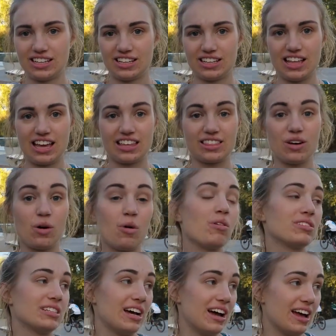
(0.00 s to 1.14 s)
Like, the
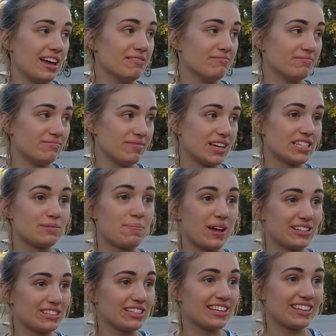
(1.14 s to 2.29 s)
whole time.
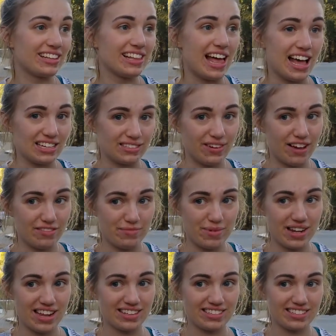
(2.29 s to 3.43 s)
Especially the last 5
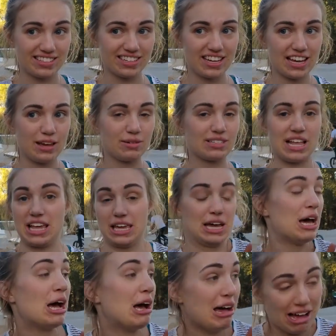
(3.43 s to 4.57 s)
minutes. He was like,
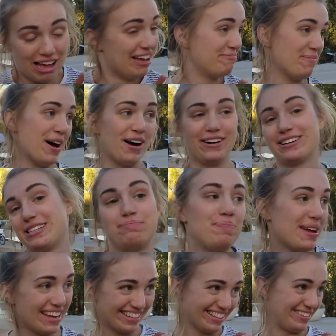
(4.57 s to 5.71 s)
my heart's
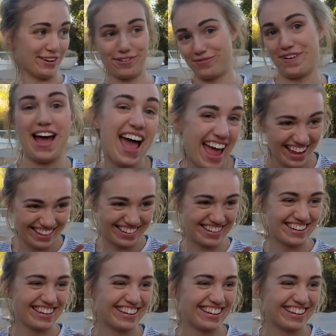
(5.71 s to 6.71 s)
beating so fast!